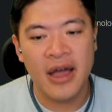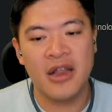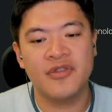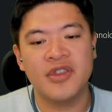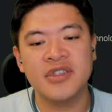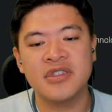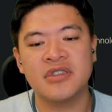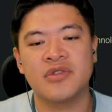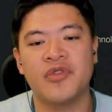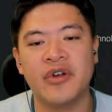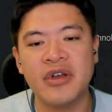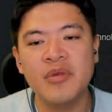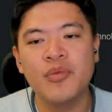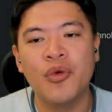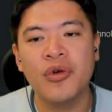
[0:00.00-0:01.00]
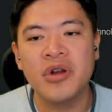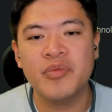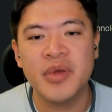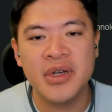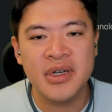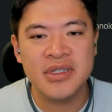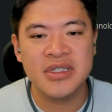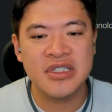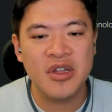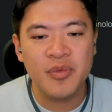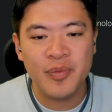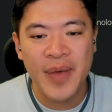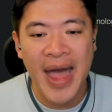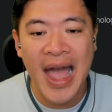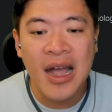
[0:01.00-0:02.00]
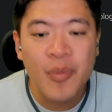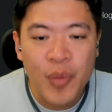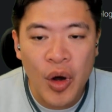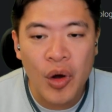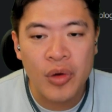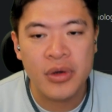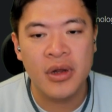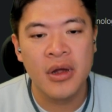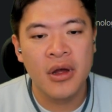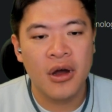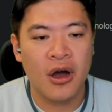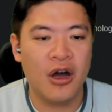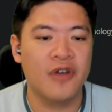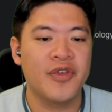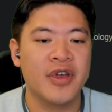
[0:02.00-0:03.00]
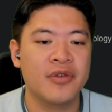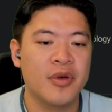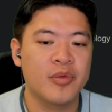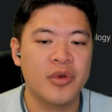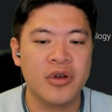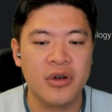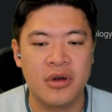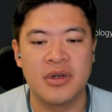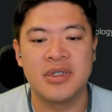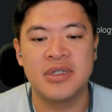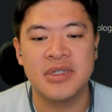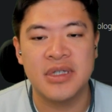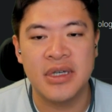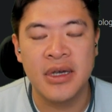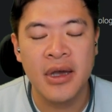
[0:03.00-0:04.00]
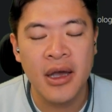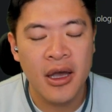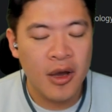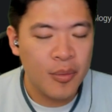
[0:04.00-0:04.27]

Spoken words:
and that this is very important because it's the backbone of a cryptocurrency.